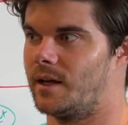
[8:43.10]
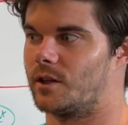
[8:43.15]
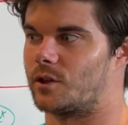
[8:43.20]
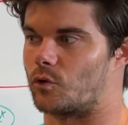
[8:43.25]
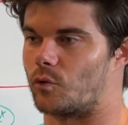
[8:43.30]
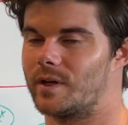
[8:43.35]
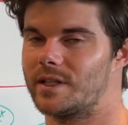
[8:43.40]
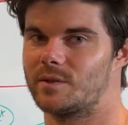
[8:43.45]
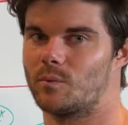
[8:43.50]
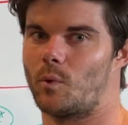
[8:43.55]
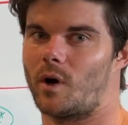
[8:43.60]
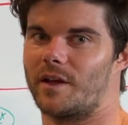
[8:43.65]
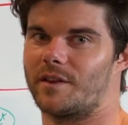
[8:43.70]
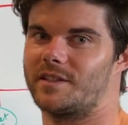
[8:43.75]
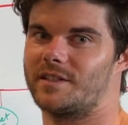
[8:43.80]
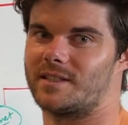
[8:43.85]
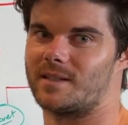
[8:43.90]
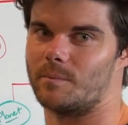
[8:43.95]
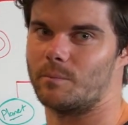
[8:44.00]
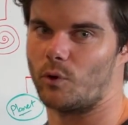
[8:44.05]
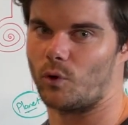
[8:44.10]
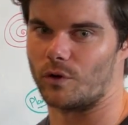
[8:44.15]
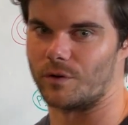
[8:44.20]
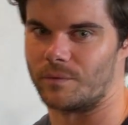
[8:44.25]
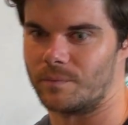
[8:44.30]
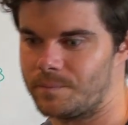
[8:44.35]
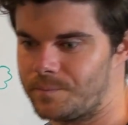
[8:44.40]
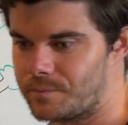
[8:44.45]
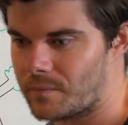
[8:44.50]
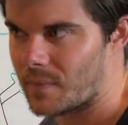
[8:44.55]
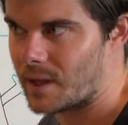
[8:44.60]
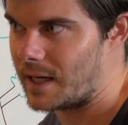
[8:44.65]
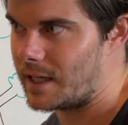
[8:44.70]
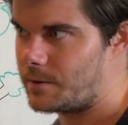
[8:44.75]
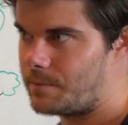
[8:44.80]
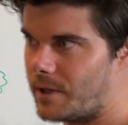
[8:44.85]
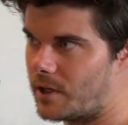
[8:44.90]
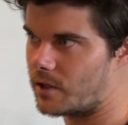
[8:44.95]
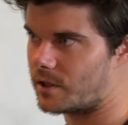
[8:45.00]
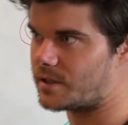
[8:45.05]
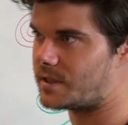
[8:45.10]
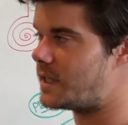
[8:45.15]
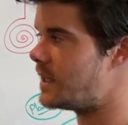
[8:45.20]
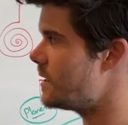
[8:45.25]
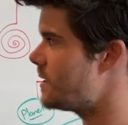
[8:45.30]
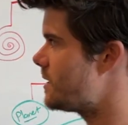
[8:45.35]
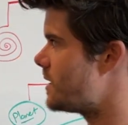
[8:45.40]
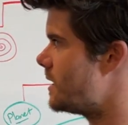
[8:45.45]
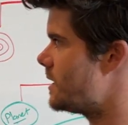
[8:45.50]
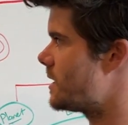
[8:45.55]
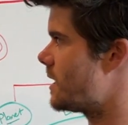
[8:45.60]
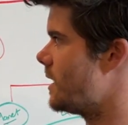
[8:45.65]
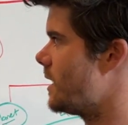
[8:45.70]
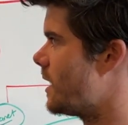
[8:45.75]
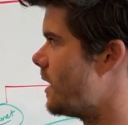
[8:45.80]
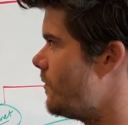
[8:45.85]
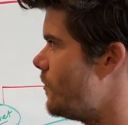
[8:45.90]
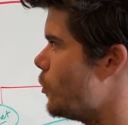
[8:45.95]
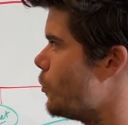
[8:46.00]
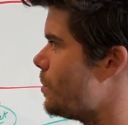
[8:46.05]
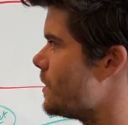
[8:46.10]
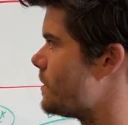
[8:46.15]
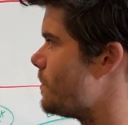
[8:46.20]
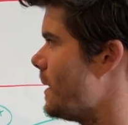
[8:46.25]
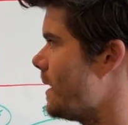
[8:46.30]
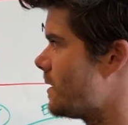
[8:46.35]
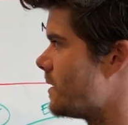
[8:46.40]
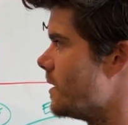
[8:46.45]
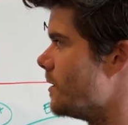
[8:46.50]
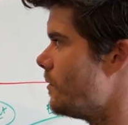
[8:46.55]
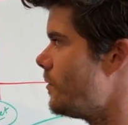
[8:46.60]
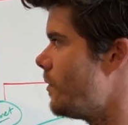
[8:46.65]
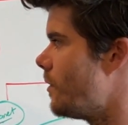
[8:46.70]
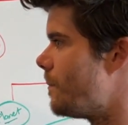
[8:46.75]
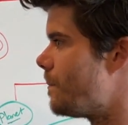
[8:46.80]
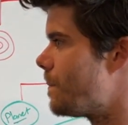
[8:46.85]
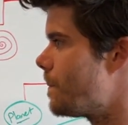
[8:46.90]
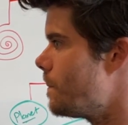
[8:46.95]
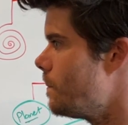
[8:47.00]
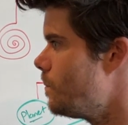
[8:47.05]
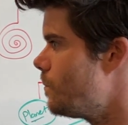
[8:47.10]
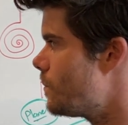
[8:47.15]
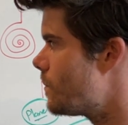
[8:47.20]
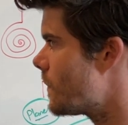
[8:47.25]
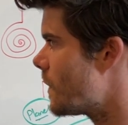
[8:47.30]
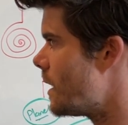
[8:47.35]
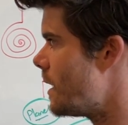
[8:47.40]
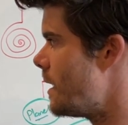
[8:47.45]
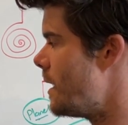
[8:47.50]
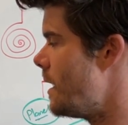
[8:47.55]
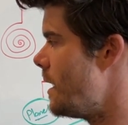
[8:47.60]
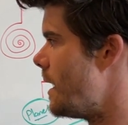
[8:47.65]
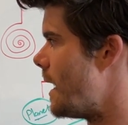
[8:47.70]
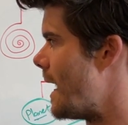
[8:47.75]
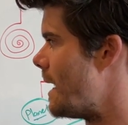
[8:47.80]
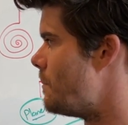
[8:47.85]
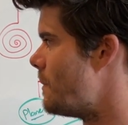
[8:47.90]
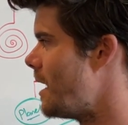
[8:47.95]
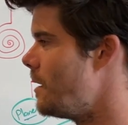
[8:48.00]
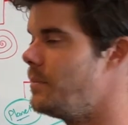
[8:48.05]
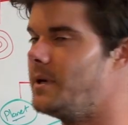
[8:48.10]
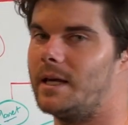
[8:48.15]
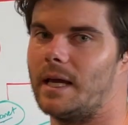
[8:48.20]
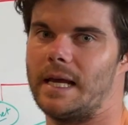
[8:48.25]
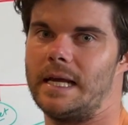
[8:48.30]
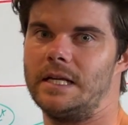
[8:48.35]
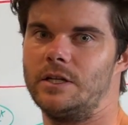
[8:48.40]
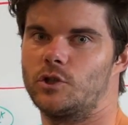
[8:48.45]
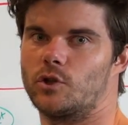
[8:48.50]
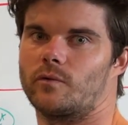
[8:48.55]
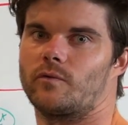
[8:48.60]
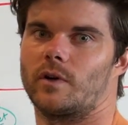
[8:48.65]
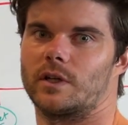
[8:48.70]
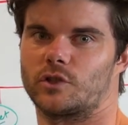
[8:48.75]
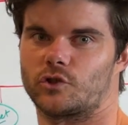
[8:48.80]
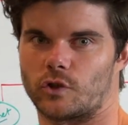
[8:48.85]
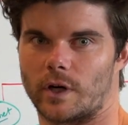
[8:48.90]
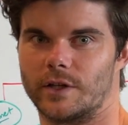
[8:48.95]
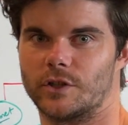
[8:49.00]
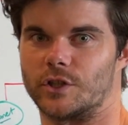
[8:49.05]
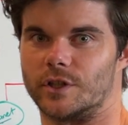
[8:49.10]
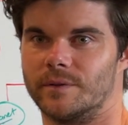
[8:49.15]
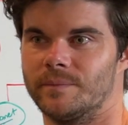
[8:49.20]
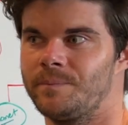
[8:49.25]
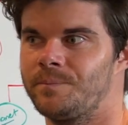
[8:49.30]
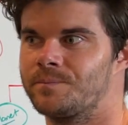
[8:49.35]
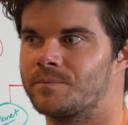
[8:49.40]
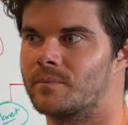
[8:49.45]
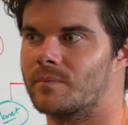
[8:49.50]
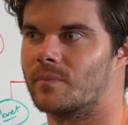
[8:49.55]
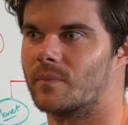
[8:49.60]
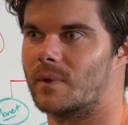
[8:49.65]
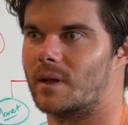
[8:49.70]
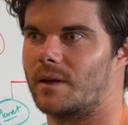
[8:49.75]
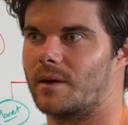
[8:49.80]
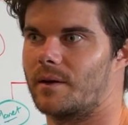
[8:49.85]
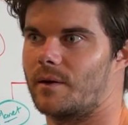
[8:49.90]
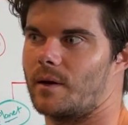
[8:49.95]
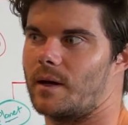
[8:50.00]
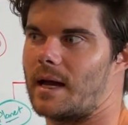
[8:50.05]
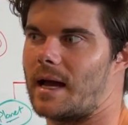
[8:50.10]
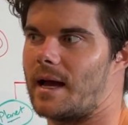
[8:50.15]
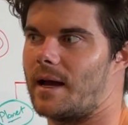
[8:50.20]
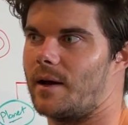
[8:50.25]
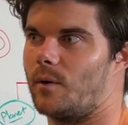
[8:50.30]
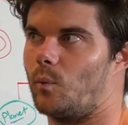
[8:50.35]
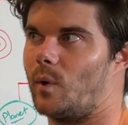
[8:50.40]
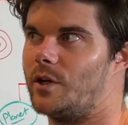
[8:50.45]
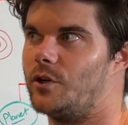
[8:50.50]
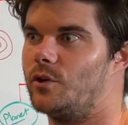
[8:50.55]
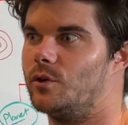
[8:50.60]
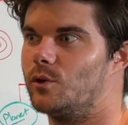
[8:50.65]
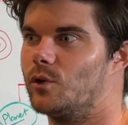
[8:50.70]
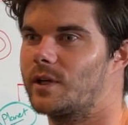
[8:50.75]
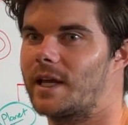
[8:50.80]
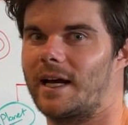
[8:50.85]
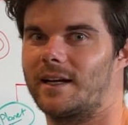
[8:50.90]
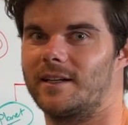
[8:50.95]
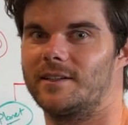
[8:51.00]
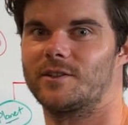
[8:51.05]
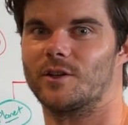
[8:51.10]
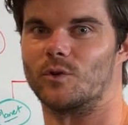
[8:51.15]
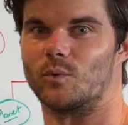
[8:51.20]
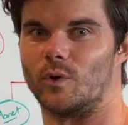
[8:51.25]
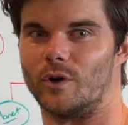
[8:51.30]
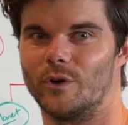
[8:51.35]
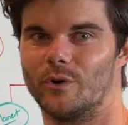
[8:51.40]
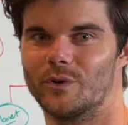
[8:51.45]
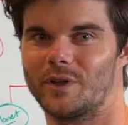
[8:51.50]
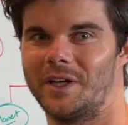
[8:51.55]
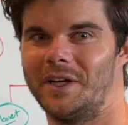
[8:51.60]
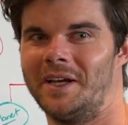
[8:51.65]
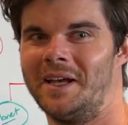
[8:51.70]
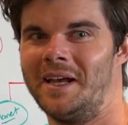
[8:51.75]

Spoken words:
The reason why this is important is because this is going to give you a perspective and maybe ease your frustration when you look out into the world